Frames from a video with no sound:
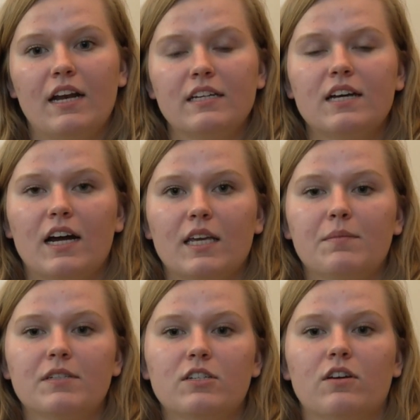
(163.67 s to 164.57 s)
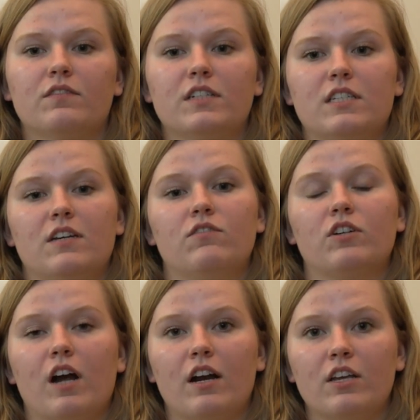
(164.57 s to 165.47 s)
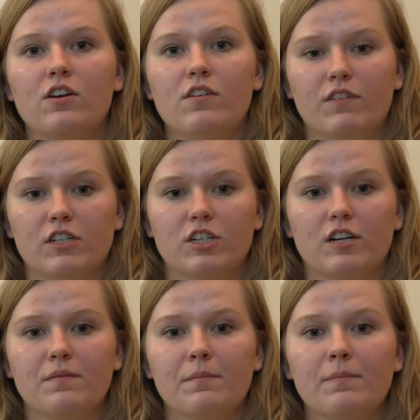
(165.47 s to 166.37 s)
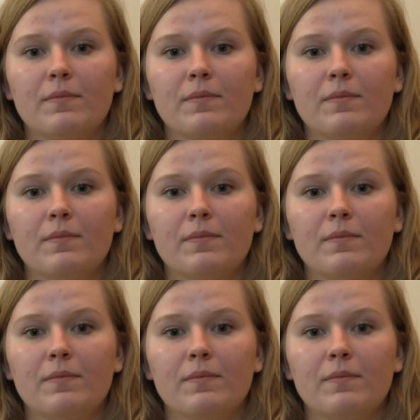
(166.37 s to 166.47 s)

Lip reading: any documents you have received regarding your eviction,